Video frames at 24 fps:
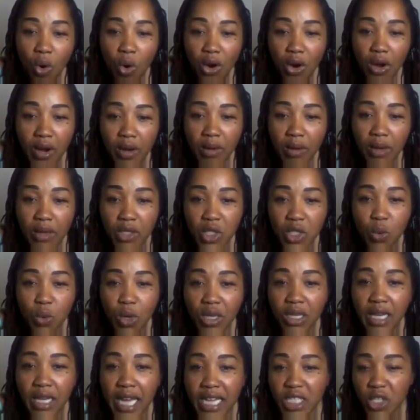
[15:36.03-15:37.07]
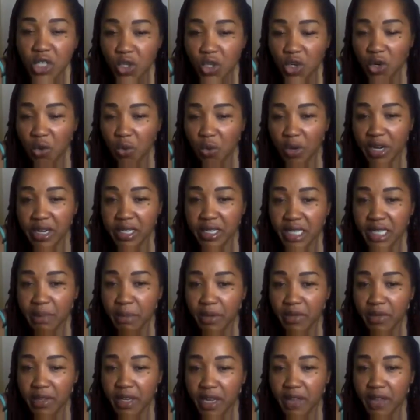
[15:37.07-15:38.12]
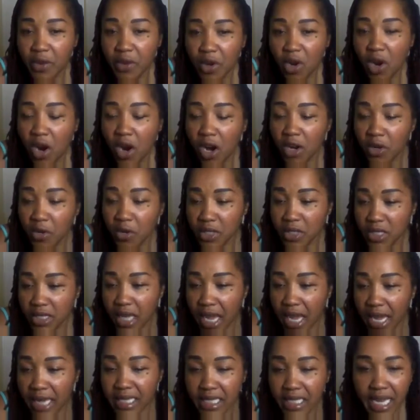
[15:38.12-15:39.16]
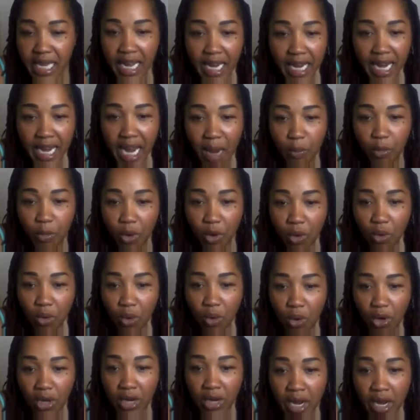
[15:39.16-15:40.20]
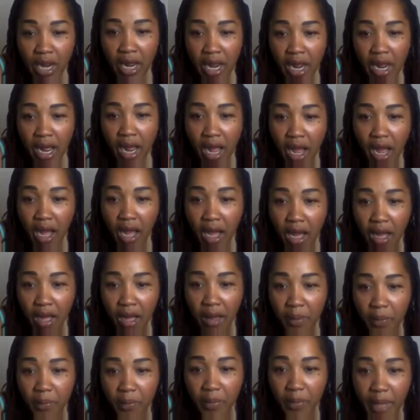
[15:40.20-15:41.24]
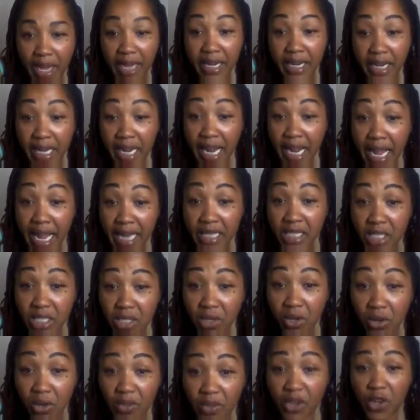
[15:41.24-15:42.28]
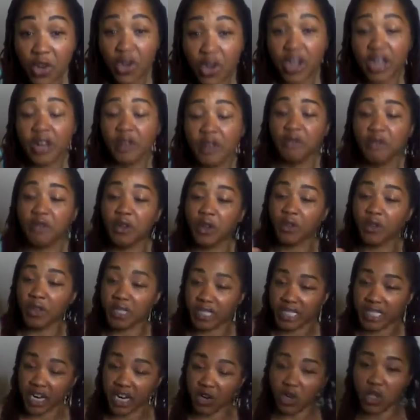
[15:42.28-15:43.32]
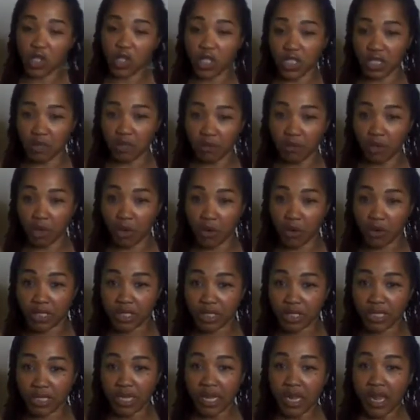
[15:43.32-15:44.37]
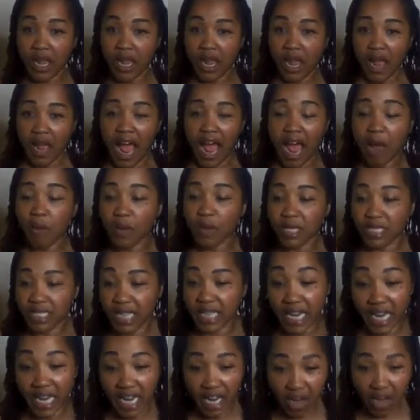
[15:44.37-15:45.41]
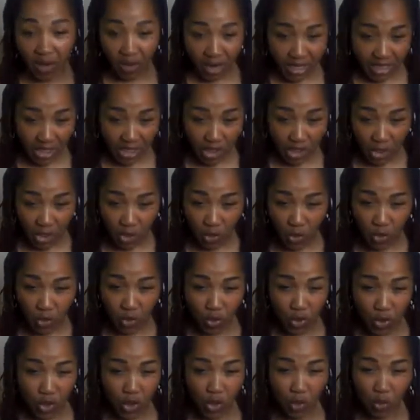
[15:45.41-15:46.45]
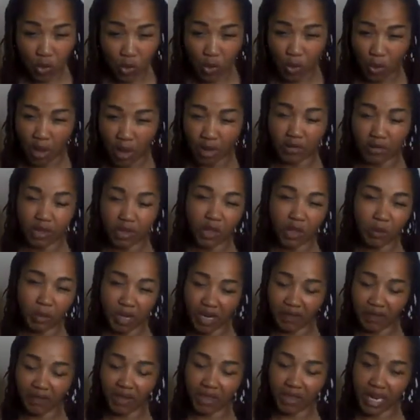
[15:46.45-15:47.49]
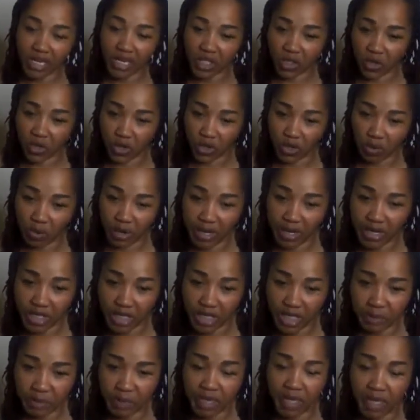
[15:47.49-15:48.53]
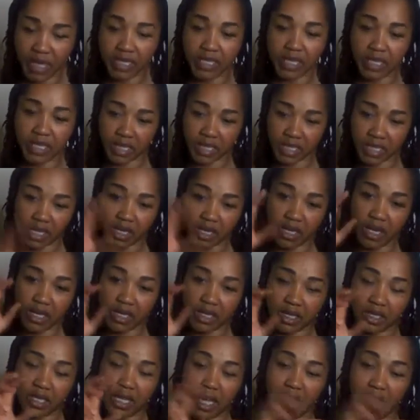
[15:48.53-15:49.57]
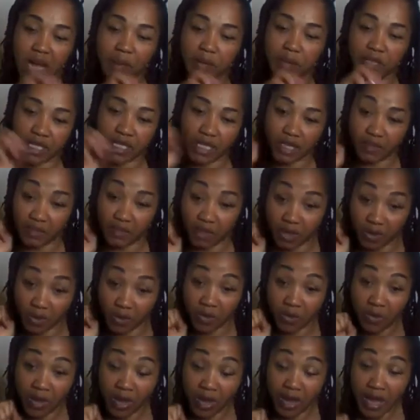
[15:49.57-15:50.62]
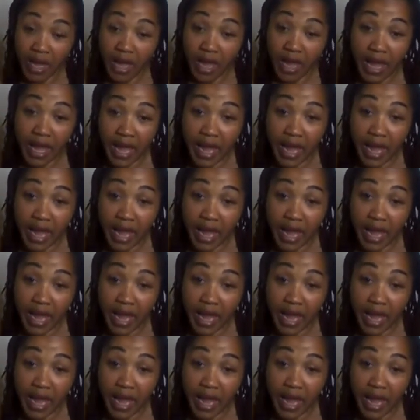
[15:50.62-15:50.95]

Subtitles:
or to a lesser degree, some of the other cardinal signs like Capricorn and Cancer, then you're going to feel this energy the most. I would say Aries too, to a little bit of a lesser degree, just because it's the opposite of you.